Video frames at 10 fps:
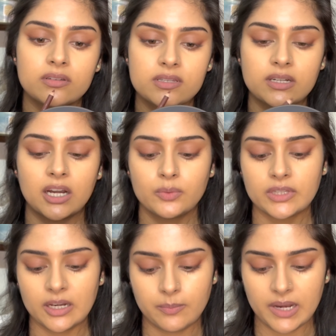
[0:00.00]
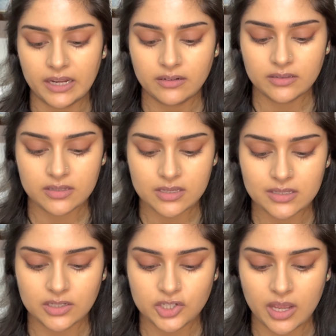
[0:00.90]
start with the lip liner. This is
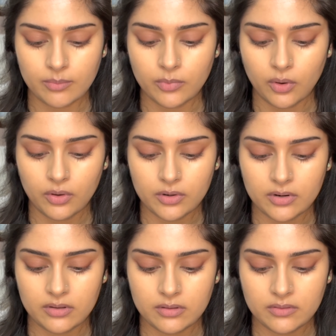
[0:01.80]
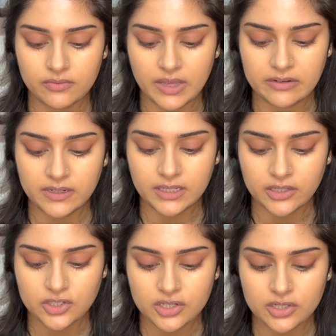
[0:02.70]
the Chambor Velvet
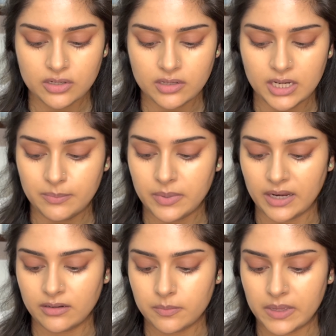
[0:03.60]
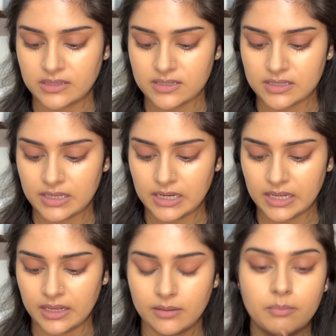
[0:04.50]
Touch Lip Liner Pencil
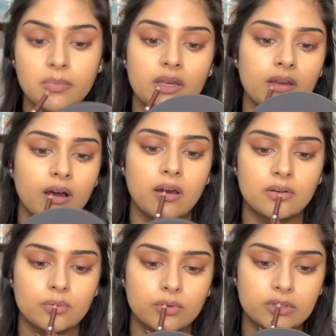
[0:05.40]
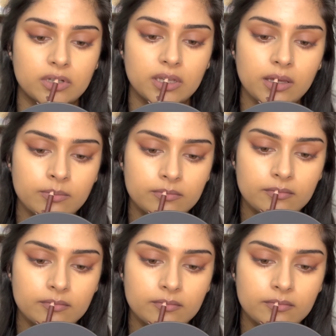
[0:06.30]
in BR03.